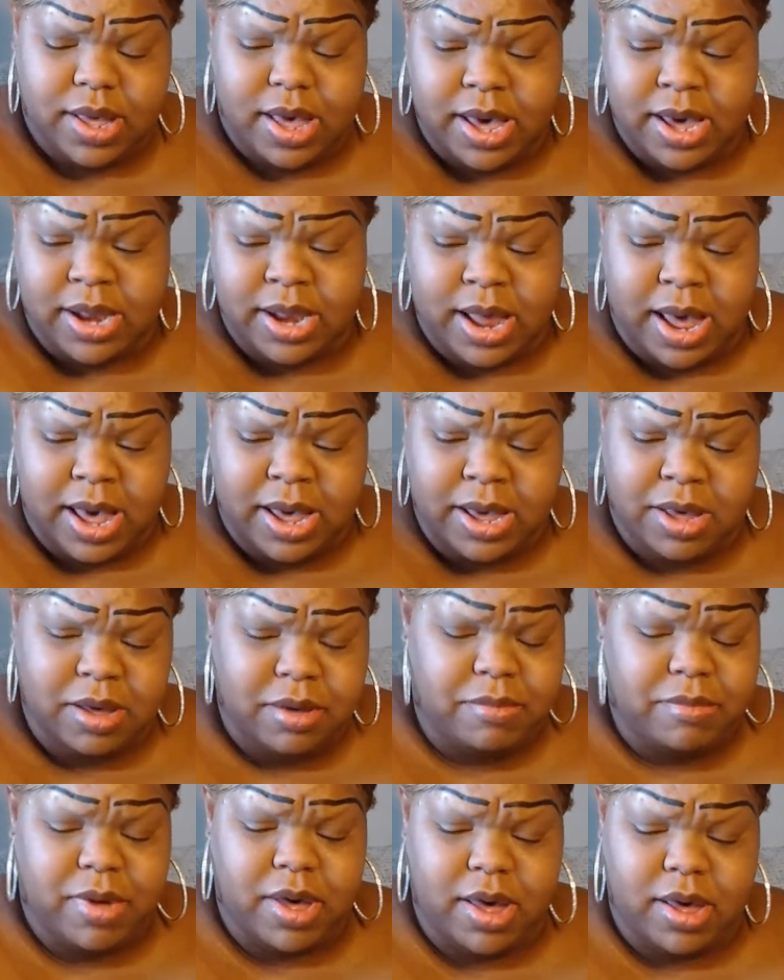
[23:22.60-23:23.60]
And I
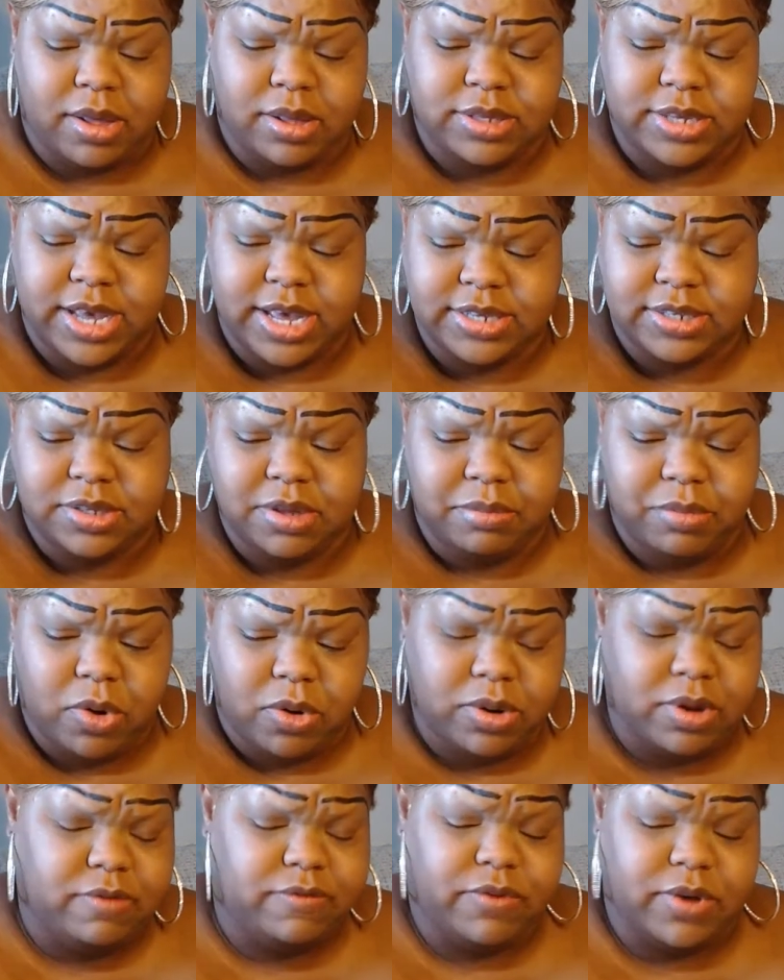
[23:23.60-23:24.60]
am a
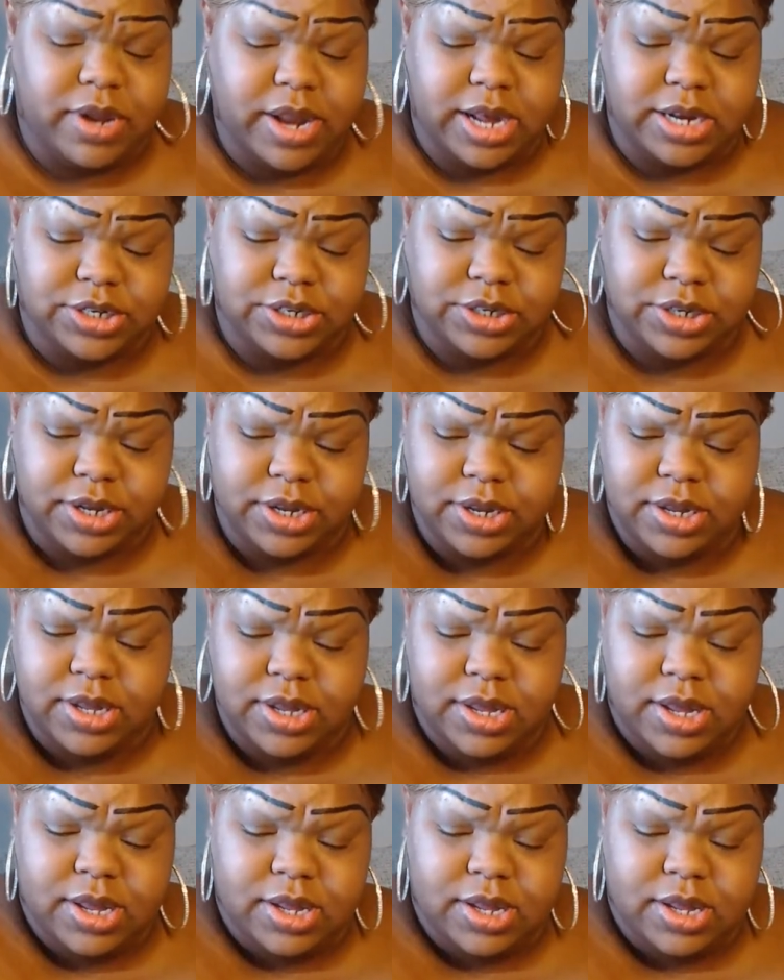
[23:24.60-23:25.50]
testimony for that shit.